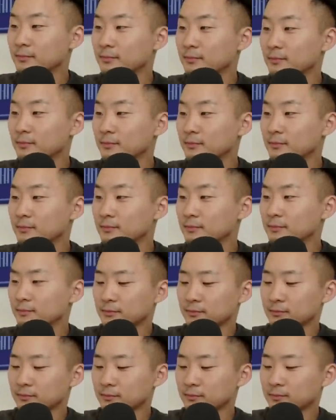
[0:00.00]

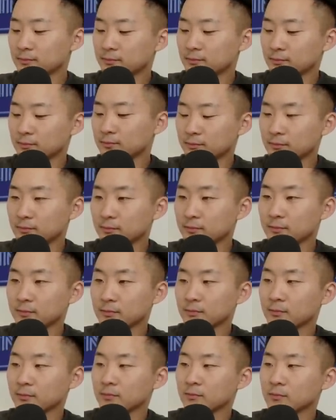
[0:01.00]

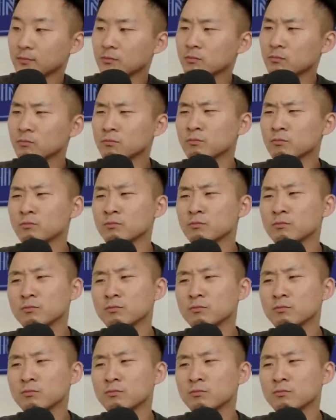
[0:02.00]
No words are spoken by the person on screen.